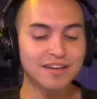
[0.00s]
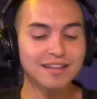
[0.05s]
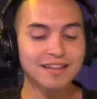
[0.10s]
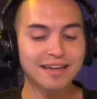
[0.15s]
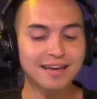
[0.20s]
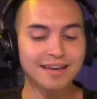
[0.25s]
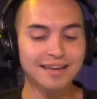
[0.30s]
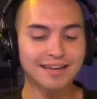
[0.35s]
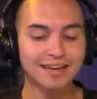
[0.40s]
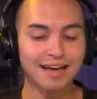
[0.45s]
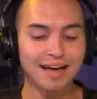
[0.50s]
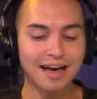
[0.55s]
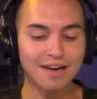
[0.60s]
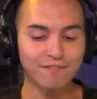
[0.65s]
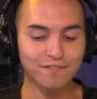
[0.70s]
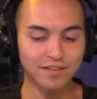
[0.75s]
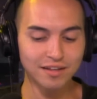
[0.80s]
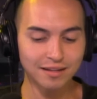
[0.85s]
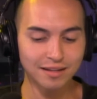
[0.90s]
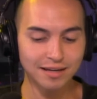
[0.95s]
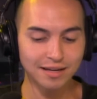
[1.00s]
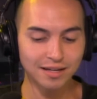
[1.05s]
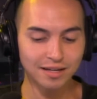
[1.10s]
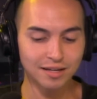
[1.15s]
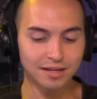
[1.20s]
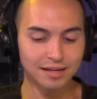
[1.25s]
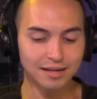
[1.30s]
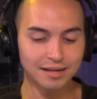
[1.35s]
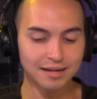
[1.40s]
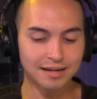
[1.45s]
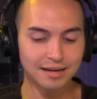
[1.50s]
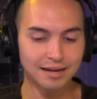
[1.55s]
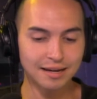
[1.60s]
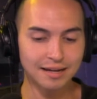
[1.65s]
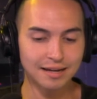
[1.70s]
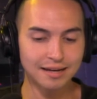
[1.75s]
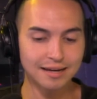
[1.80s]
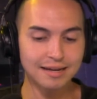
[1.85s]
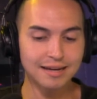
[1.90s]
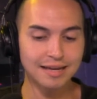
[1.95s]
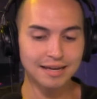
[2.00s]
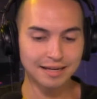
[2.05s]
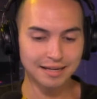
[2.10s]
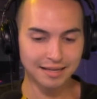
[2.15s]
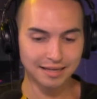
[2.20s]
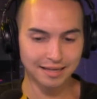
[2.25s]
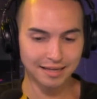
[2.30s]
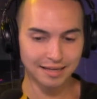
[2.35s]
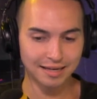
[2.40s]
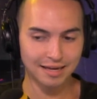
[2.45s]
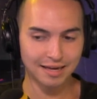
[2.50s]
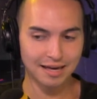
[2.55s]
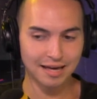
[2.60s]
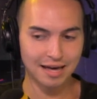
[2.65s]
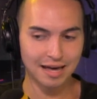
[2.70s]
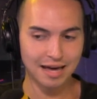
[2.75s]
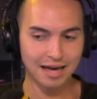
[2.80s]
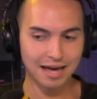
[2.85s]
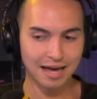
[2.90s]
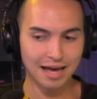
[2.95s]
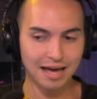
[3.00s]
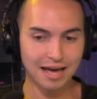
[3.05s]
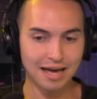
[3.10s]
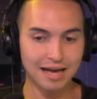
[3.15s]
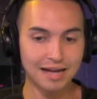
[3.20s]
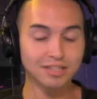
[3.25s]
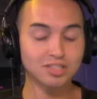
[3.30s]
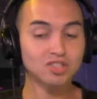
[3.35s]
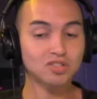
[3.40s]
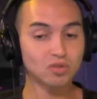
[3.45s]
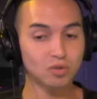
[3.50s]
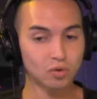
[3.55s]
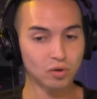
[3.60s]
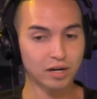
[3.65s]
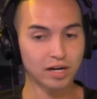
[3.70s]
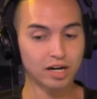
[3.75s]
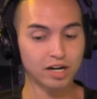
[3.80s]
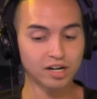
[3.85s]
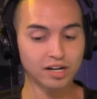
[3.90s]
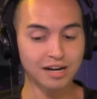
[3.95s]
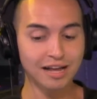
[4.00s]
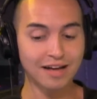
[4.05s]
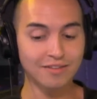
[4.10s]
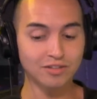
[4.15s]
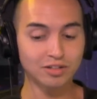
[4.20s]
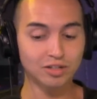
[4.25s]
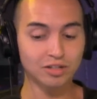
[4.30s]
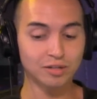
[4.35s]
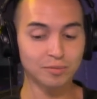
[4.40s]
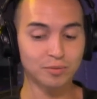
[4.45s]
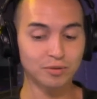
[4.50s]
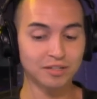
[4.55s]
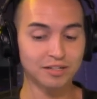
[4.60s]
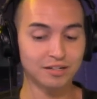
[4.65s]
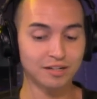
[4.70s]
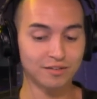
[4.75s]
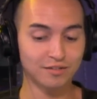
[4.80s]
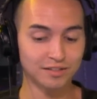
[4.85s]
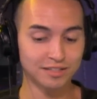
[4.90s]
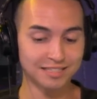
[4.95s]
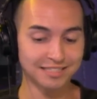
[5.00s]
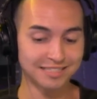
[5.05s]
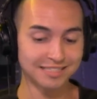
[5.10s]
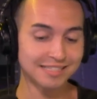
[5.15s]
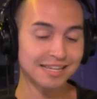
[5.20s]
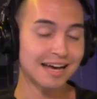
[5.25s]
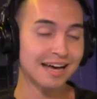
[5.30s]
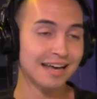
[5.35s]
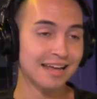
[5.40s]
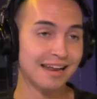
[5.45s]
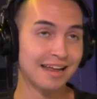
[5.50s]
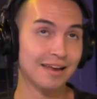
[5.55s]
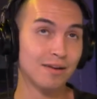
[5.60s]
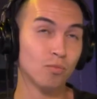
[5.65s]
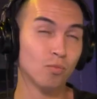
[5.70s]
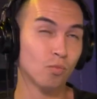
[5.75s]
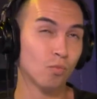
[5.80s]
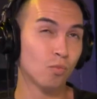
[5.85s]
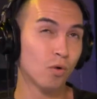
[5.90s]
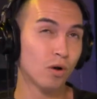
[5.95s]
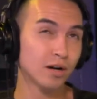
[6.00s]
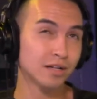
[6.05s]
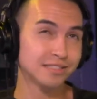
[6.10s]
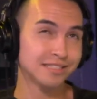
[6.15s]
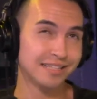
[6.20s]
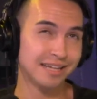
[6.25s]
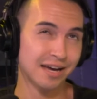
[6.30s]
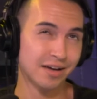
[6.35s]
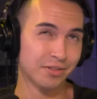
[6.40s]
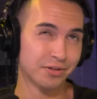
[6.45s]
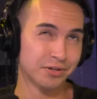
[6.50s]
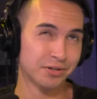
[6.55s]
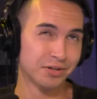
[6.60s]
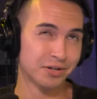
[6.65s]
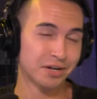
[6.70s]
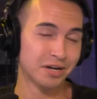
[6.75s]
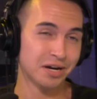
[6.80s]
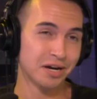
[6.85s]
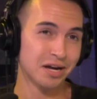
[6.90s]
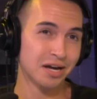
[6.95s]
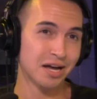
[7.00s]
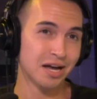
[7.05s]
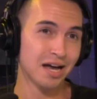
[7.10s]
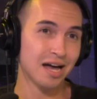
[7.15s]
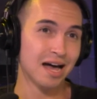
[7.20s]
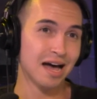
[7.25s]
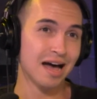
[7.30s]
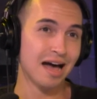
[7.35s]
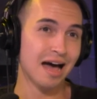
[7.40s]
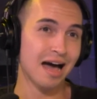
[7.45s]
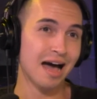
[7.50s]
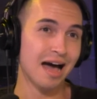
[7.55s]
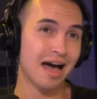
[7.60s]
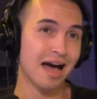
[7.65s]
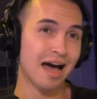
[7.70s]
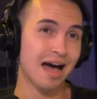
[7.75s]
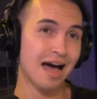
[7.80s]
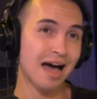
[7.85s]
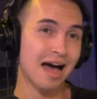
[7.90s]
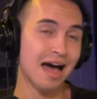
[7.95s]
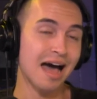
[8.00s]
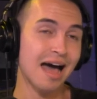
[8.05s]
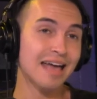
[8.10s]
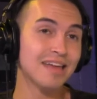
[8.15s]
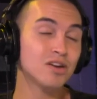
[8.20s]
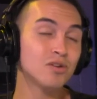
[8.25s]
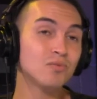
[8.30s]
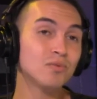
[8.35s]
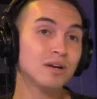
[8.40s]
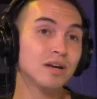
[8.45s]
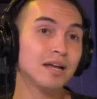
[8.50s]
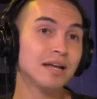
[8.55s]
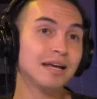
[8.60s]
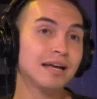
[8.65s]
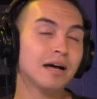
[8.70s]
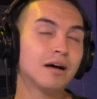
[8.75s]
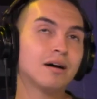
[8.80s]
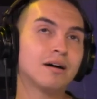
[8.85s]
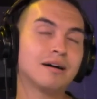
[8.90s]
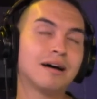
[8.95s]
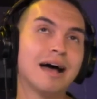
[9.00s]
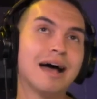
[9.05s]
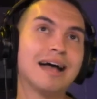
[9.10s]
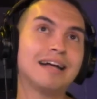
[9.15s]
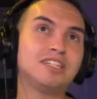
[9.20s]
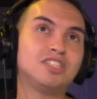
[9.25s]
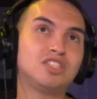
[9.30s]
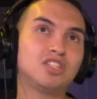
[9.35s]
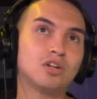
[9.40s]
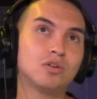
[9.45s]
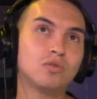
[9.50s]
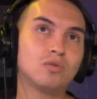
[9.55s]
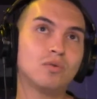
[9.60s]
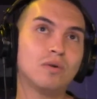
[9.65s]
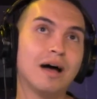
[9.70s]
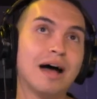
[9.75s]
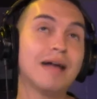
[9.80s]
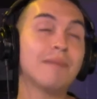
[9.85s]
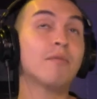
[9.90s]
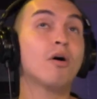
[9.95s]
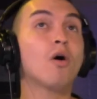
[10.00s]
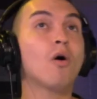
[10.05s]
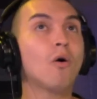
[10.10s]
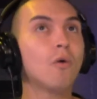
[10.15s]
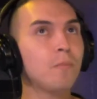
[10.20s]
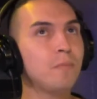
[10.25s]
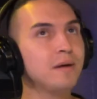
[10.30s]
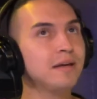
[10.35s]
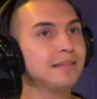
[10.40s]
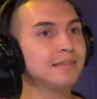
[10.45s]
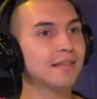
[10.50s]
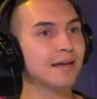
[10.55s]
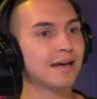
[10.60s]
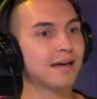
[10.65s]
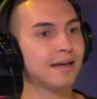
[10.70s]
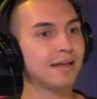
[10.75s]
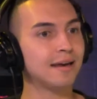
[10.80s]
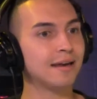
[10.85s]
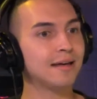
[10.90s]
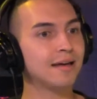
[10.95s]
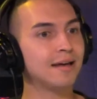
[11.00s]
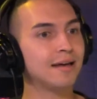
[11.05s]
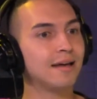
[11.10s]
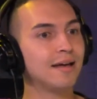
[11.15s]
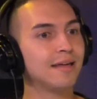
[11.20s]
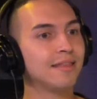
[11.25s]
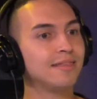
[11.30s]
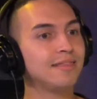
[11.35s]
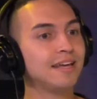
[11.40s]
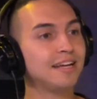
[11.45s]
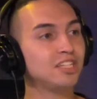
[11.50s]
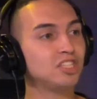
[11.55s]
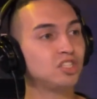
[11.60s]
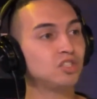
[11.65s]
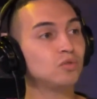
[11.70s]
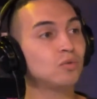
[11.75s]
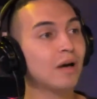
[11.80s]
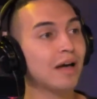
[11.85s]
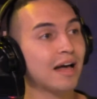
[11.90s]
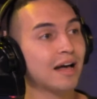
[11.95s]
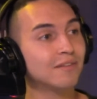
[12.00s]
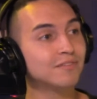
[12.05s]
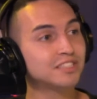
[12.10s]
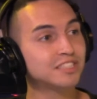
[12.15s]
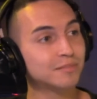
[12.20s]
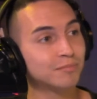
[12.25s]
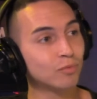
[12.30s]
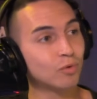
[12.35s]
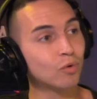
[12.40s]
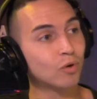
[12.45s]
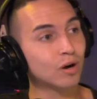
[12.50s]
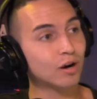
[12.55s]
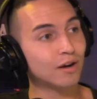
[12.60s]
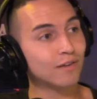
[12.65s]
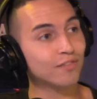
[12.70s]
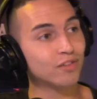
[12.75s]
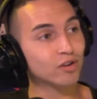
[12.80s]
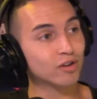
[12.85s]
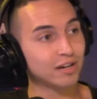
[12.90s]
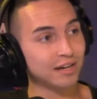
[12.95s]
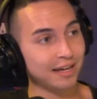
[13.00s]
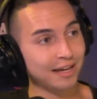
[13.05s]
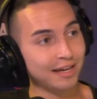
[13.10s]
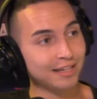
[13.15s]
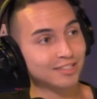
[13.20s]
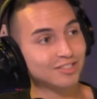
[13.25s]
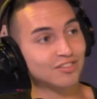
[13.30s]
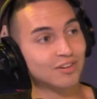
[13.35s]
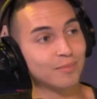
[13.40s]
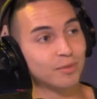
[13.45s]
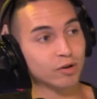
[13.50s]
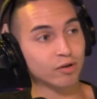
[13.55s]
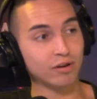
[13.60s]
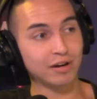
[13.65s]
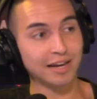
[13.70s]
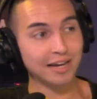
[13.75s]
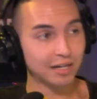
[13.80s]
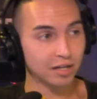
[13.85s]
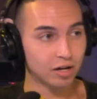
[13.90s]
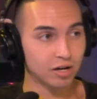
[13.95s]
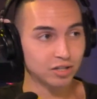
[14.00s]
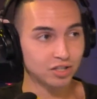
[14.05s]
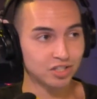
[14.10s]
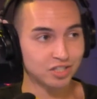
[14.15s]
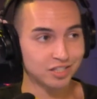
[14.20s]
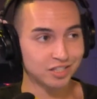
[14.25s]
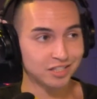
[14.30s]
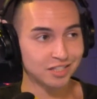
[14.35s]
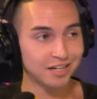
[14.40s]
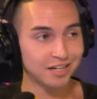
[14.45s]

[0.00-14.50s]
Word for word: like I feel like Nick and Troy are going to have to learn to put their differences aside and work together. I don't I don't I'm hoping that they do have some more of the grenades from the grenade launcher.